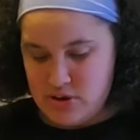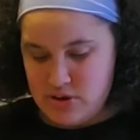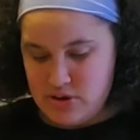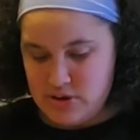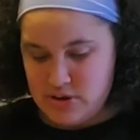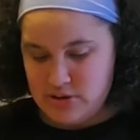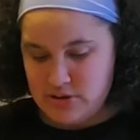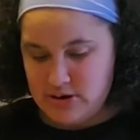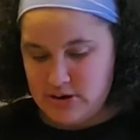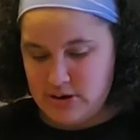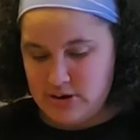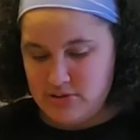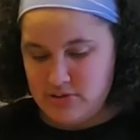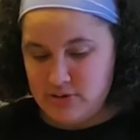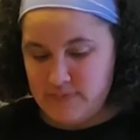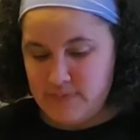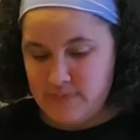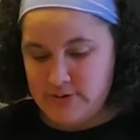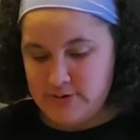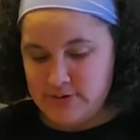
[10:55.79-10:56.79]
Because none of these
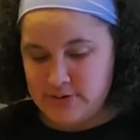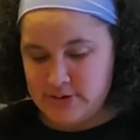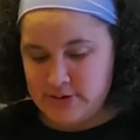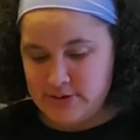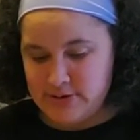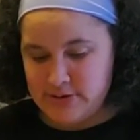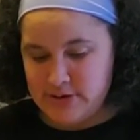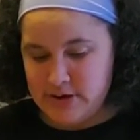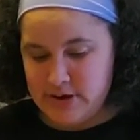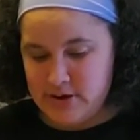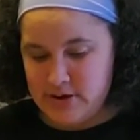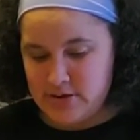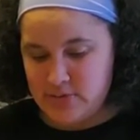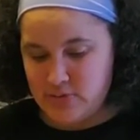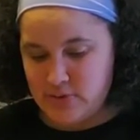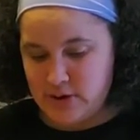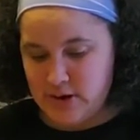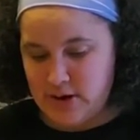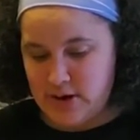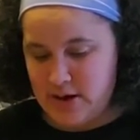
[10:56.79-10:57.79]
three pictures I see here is
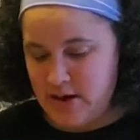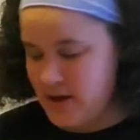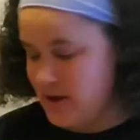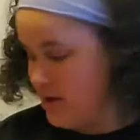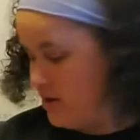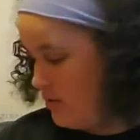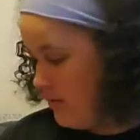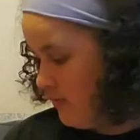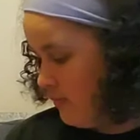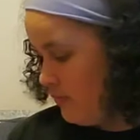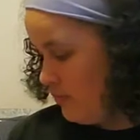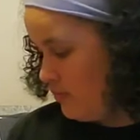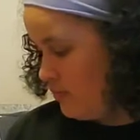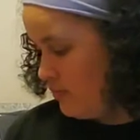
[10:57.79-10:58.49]
what I have.